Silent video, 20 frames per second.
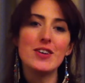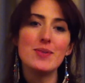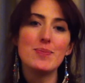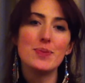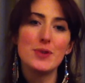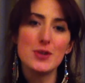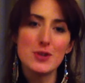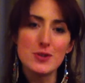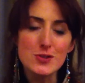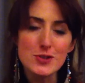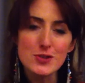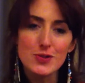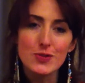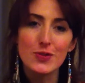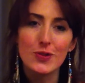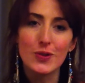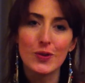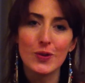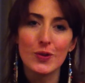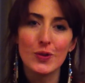
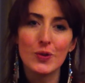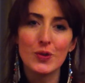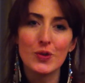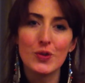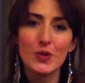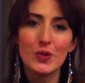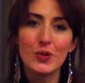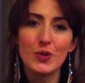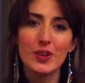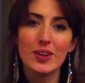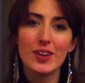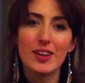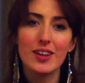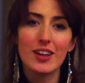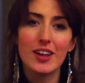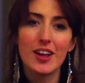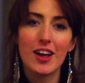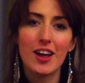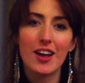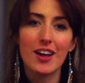beautiful
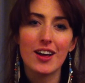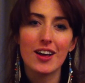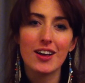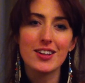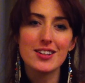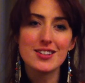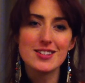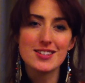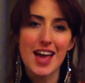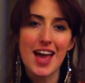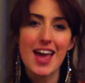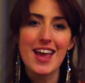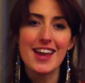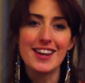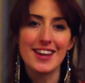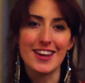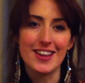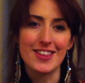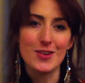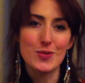
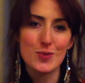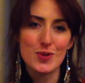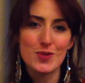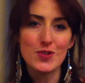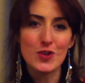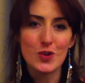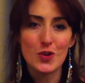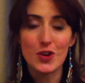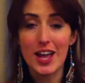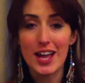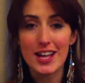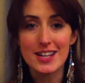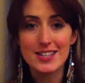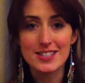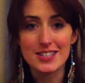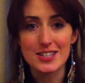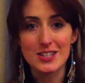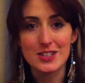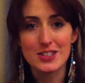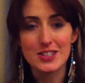container that we've
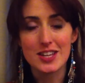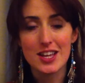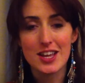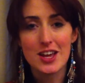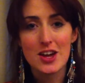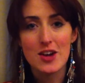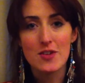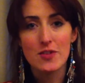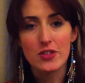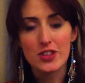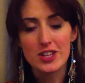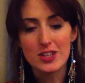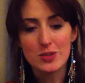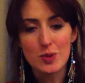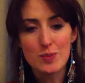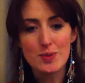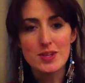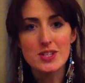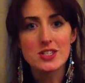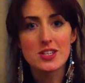created for these
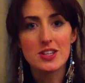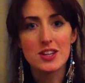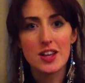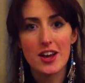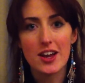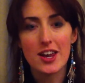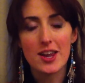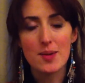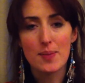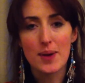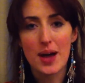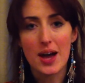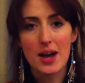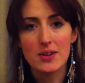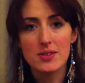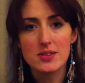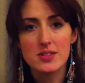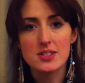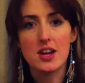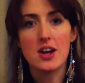women to learn
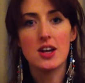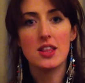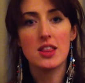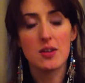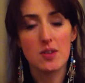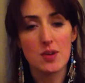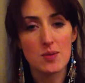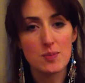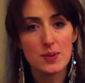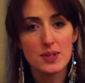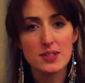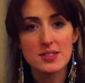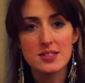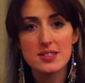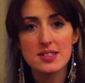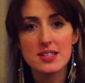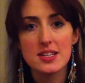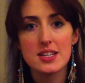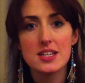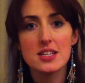about starting their own
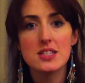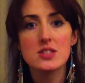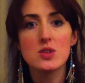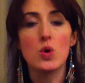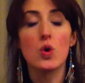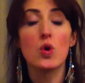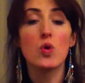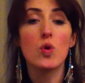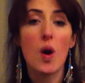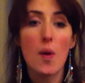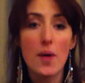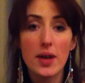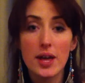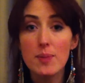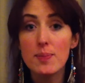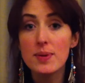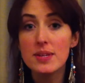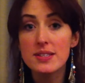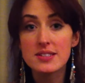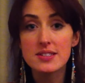businesses or growing
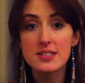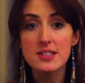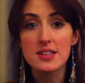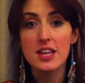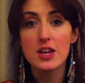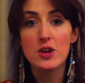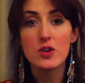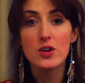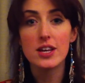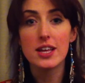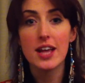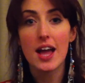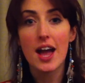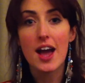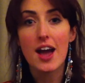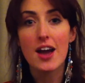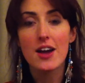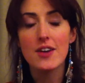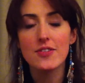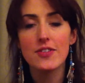a business that they already
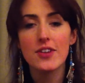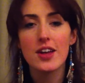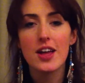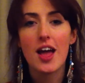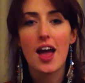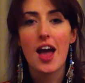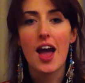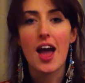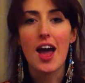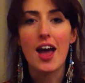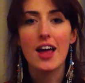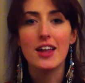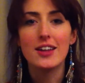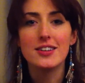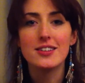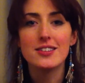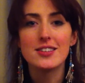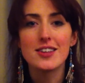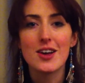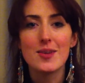have
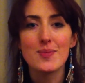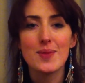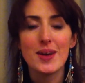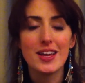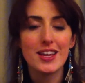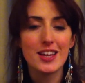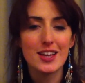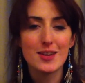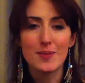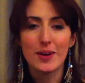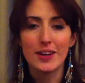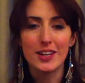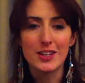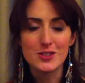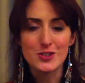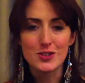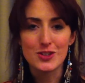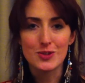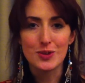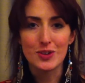and making money
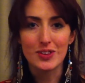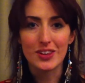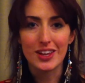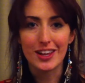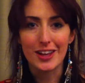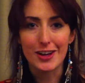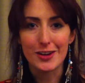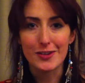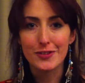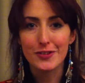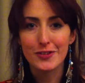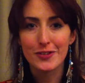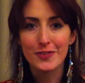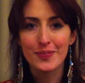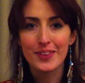doing what they love.